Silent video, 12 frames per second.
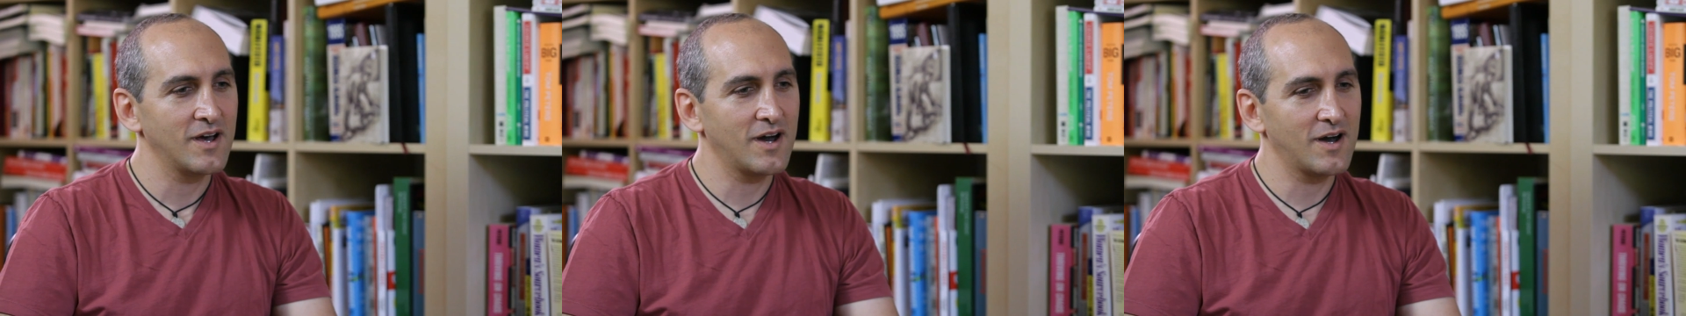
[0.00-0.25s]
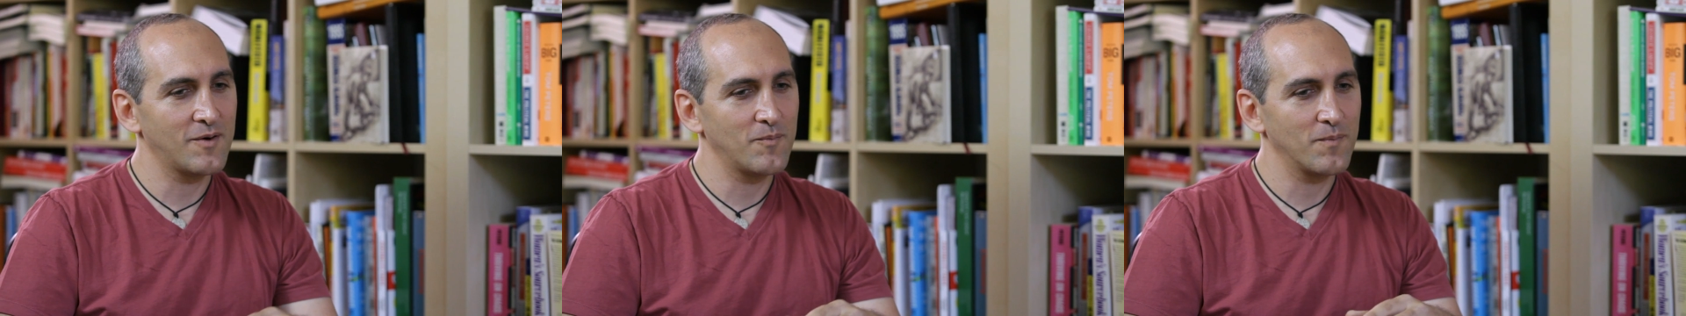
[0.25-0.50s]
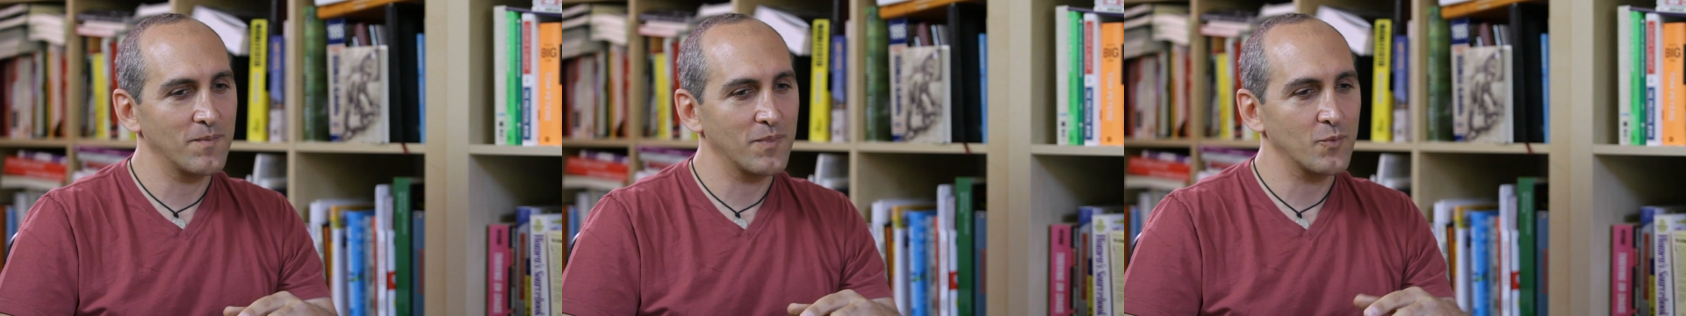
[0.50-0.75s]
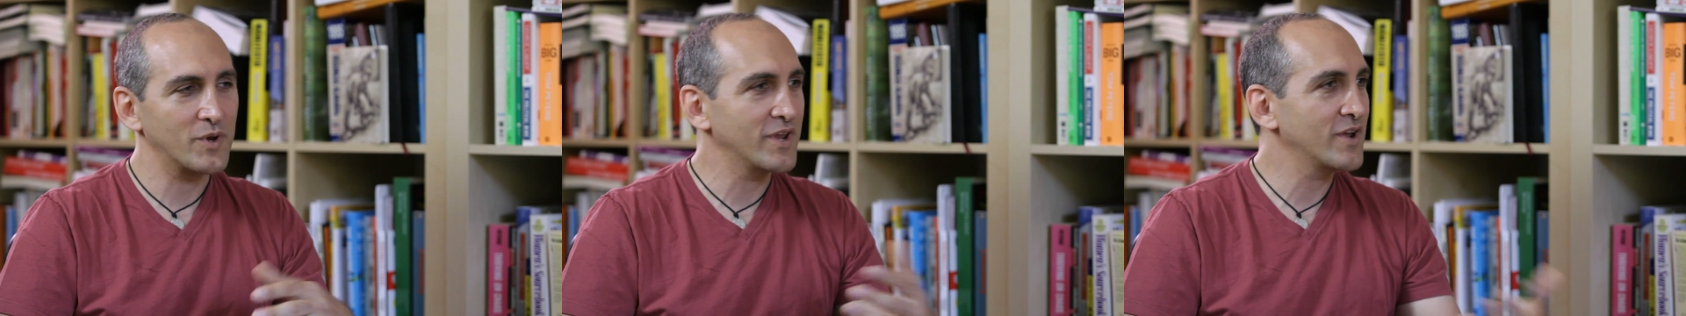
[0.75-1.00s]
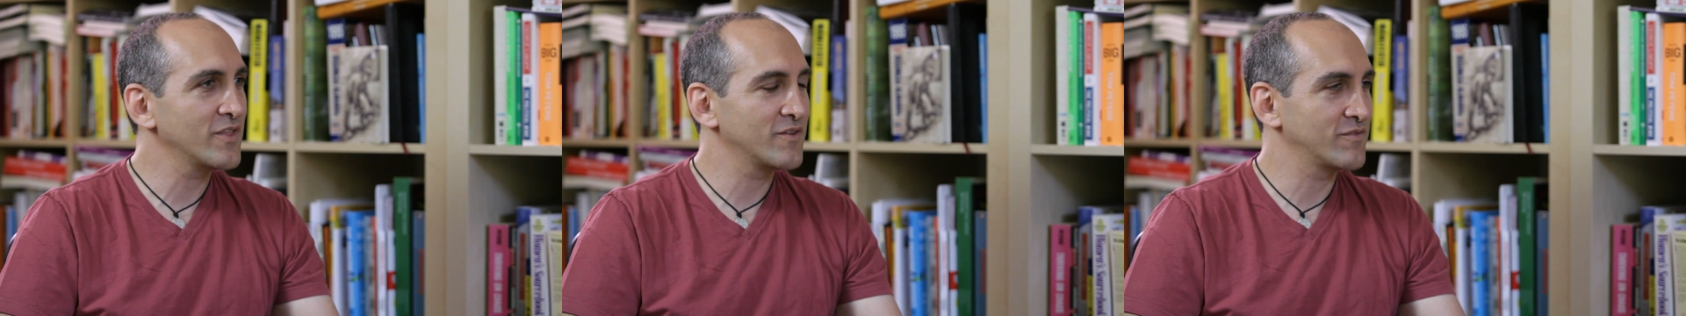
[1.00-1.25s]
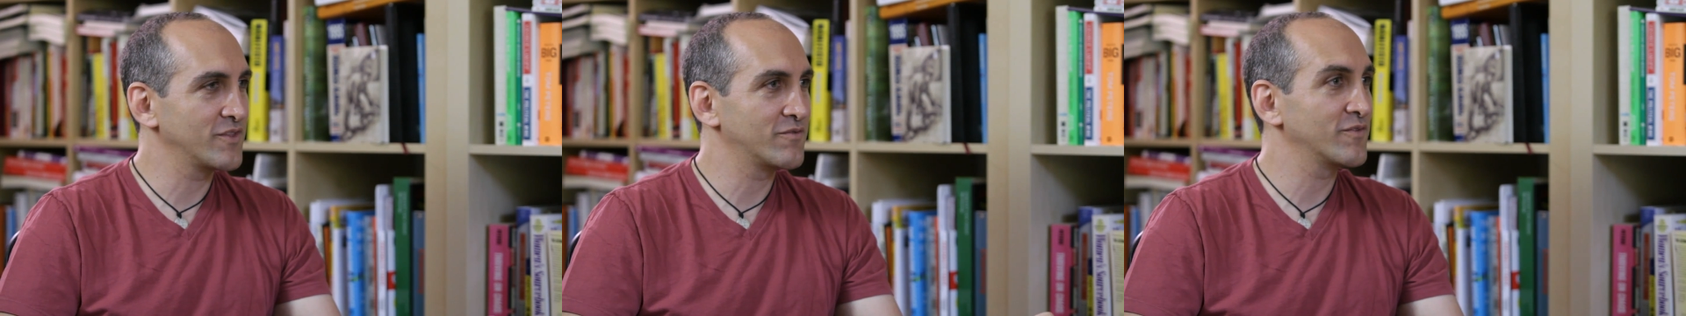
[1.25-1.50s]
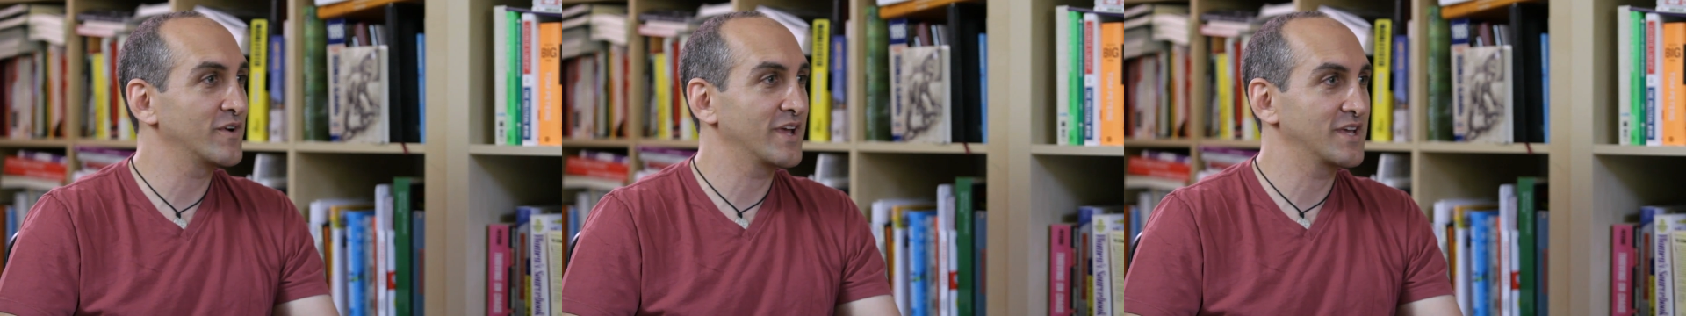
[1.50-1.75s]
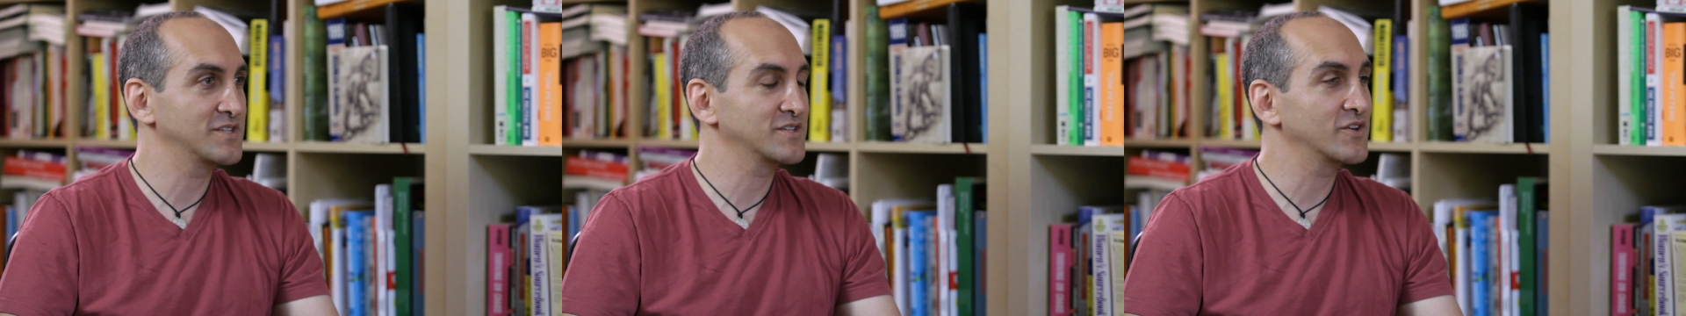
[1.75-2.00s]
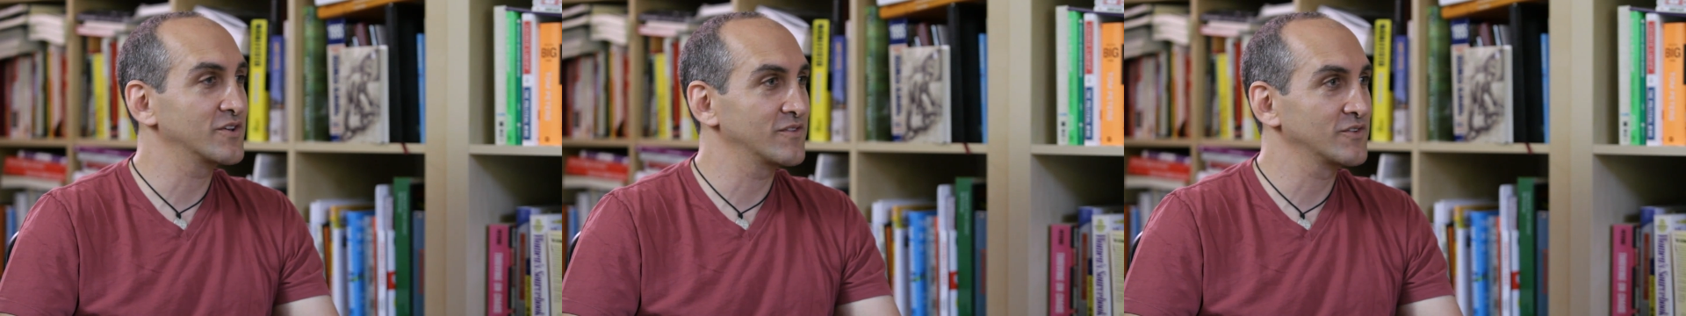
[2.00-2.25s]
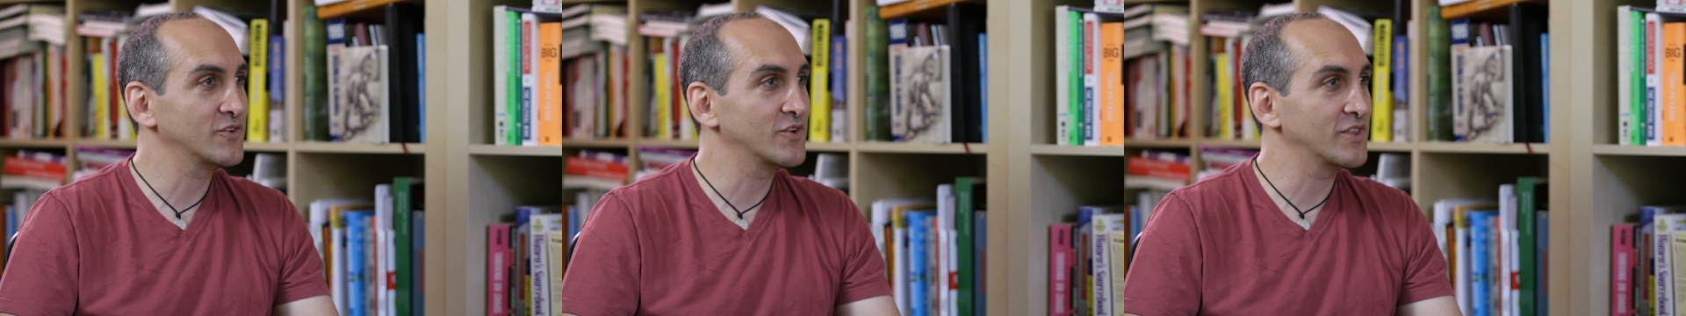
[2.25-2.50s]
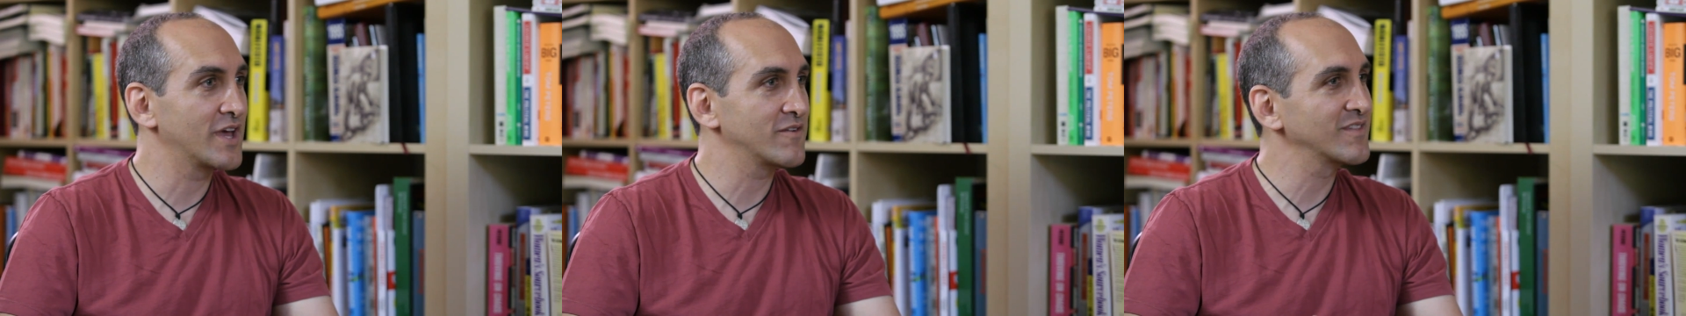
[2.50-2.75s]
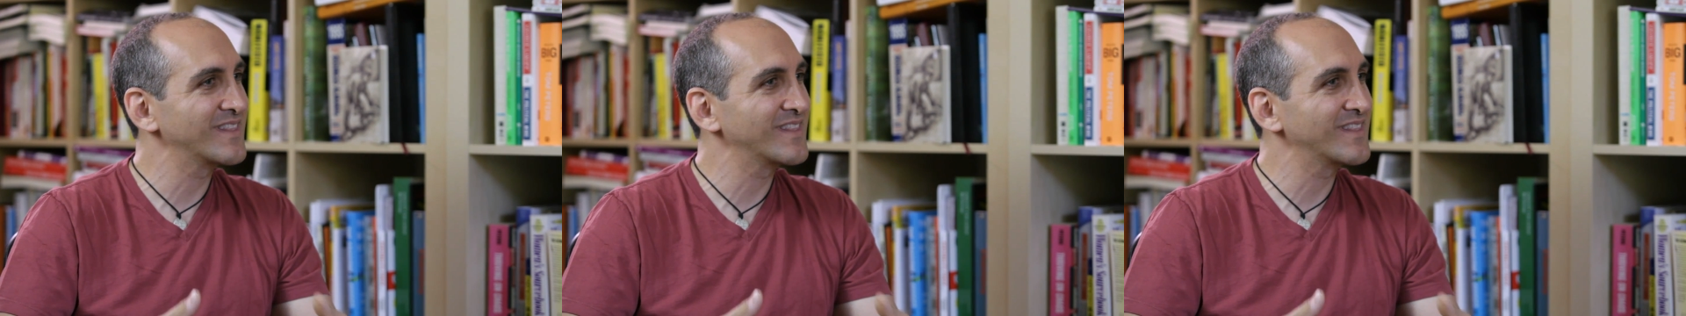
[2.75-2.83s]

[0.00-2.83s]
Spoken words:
When you hear the phrase good life,